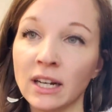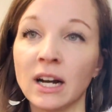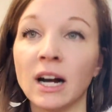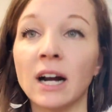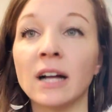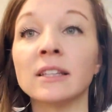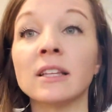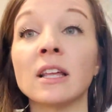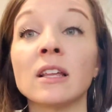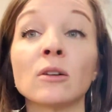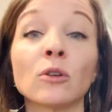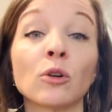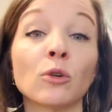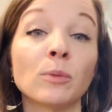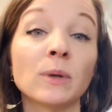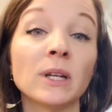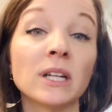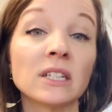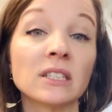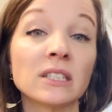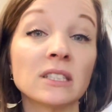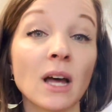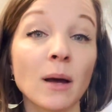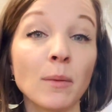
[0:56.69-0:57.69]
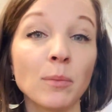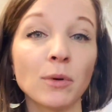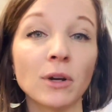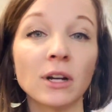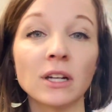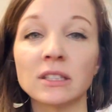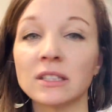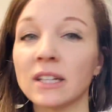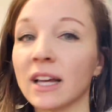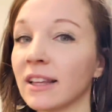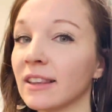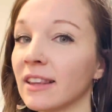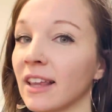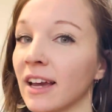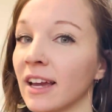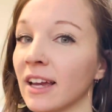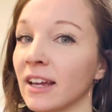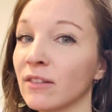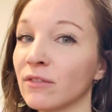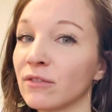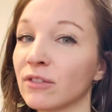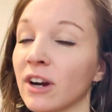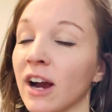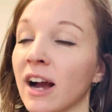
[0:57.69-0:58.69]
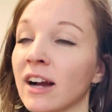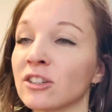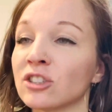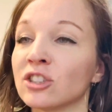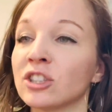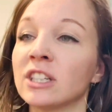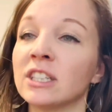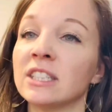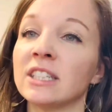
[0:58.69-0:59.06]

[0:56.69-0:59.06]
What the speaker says: And then there will be a separate deadline for actually